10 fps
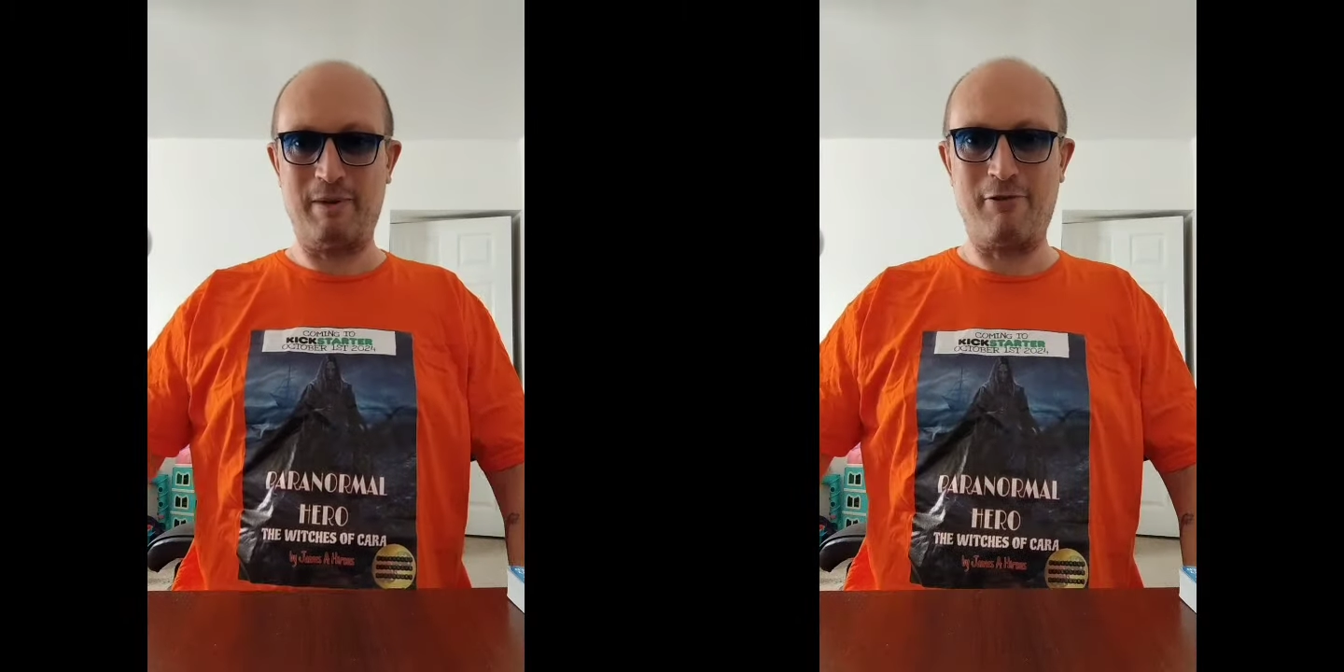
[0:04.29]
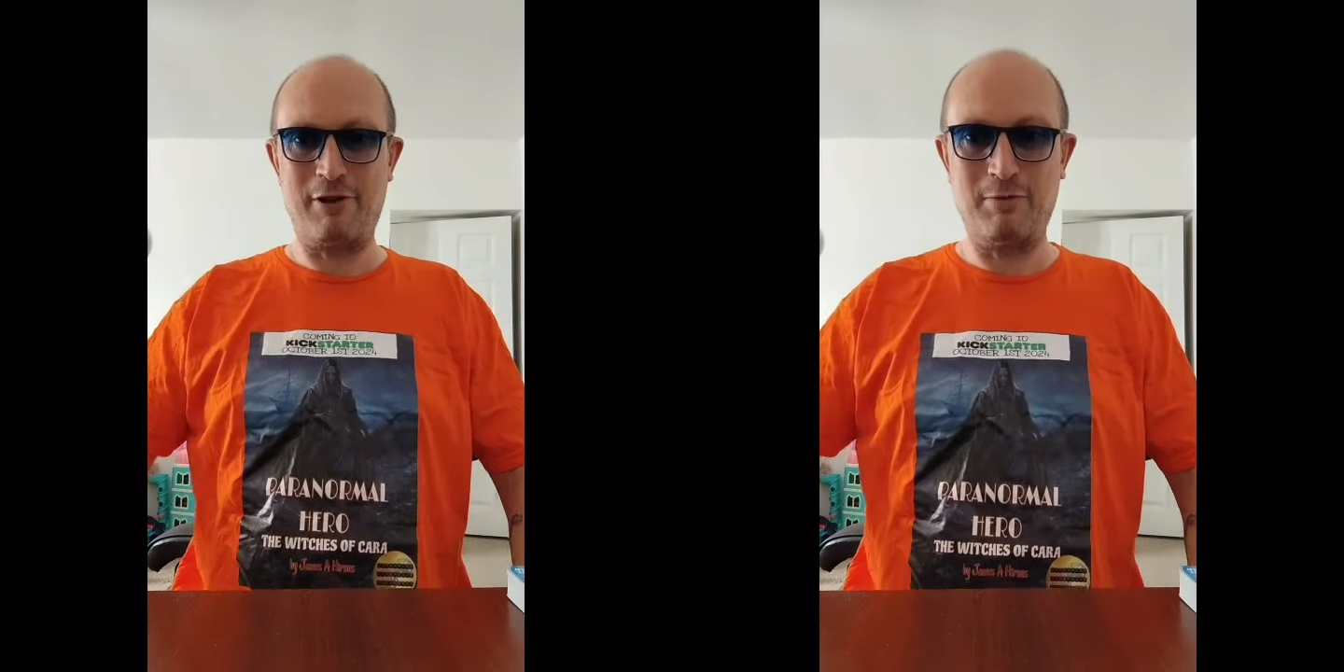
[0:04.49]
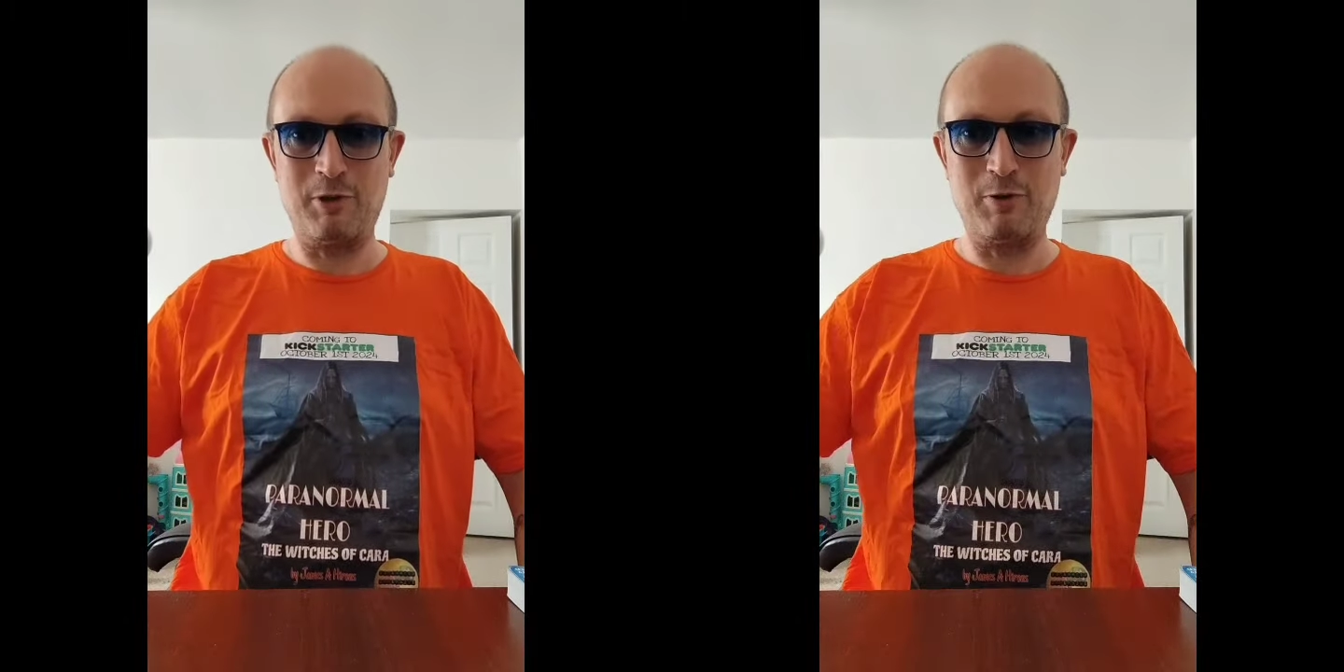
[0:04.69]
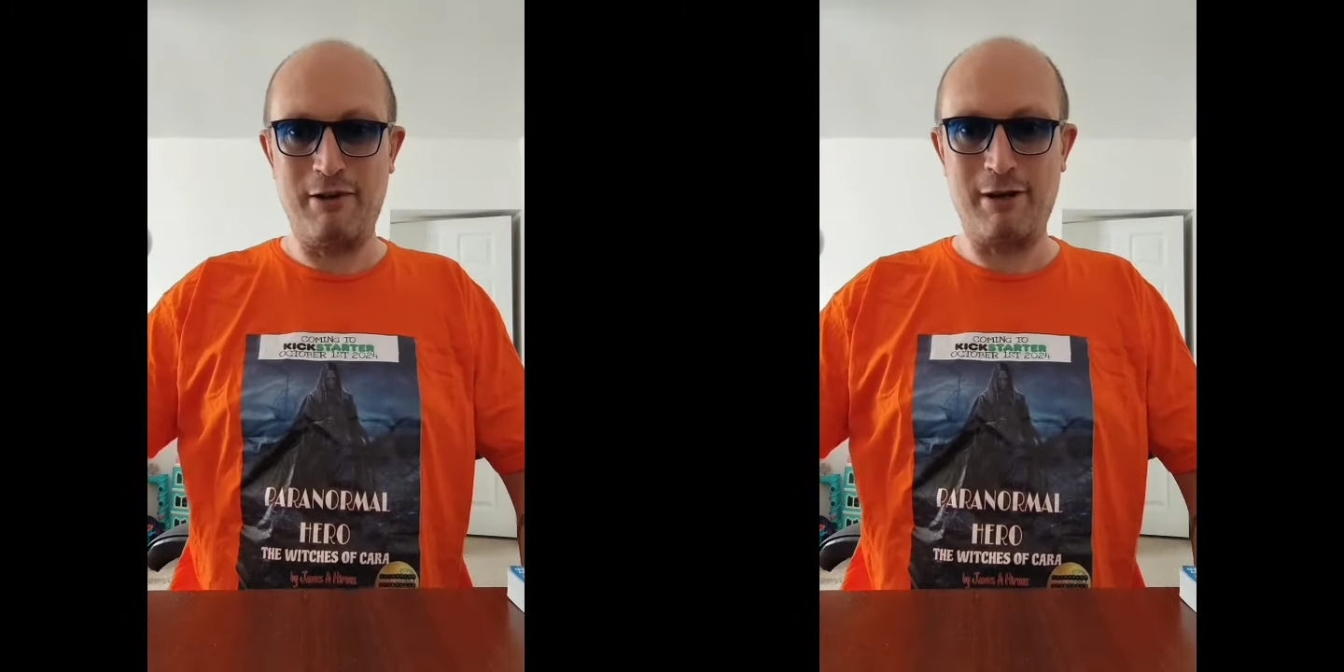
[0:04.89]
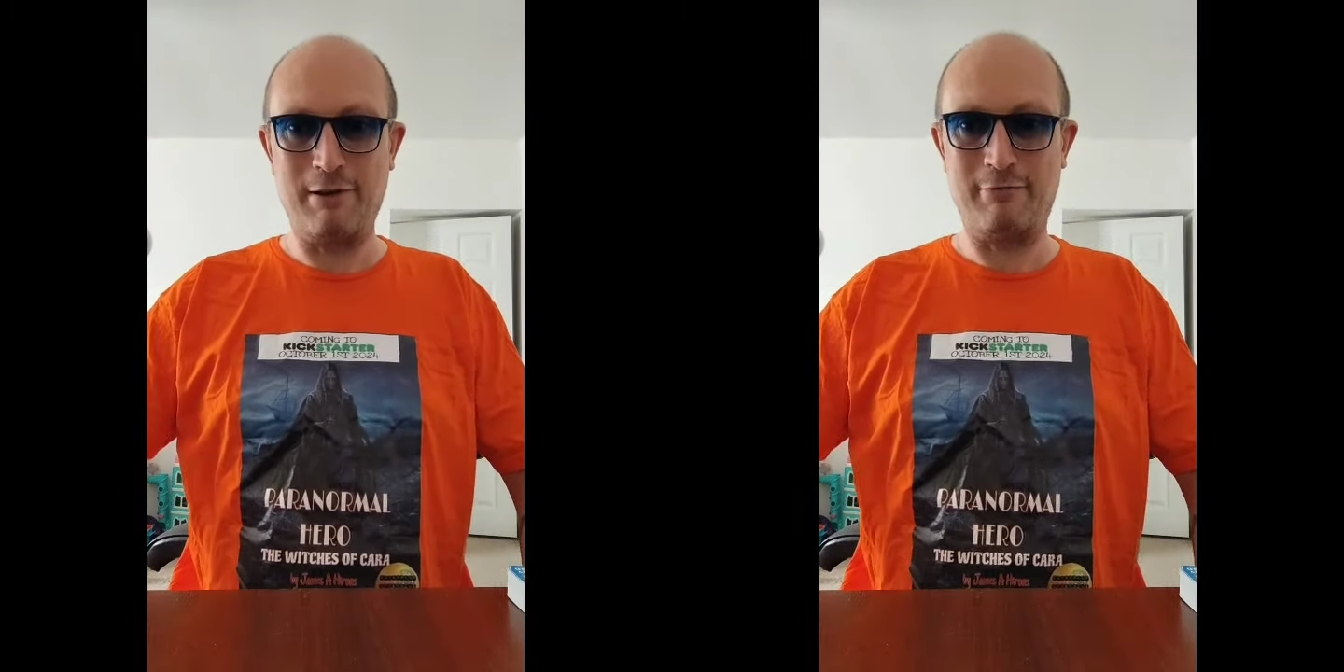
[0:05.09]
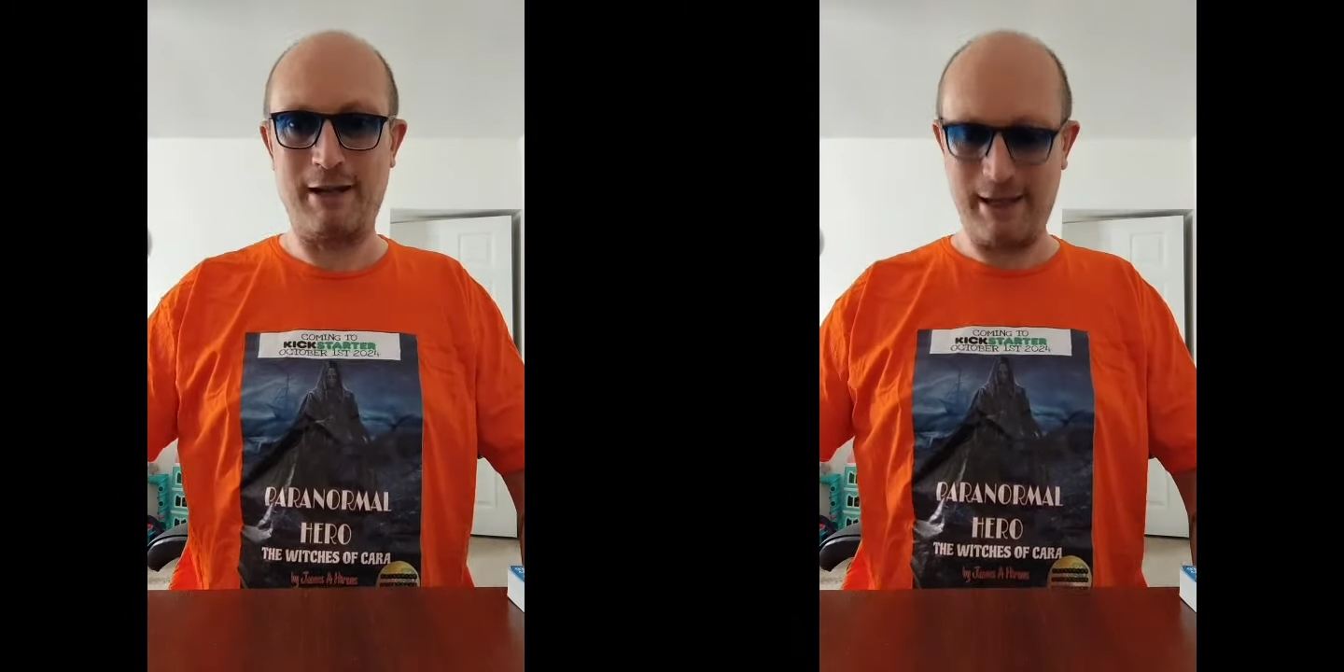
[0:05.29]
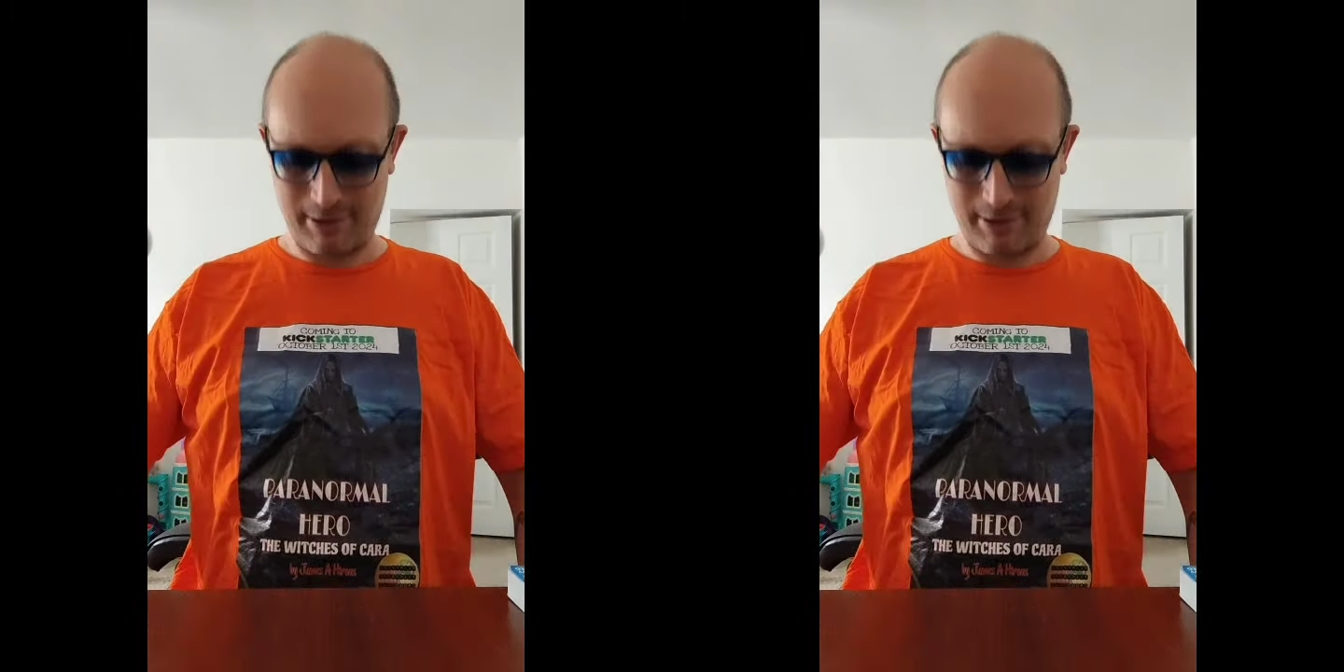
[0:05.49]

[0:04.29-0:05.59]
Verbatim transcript: Paranormal Hero 3,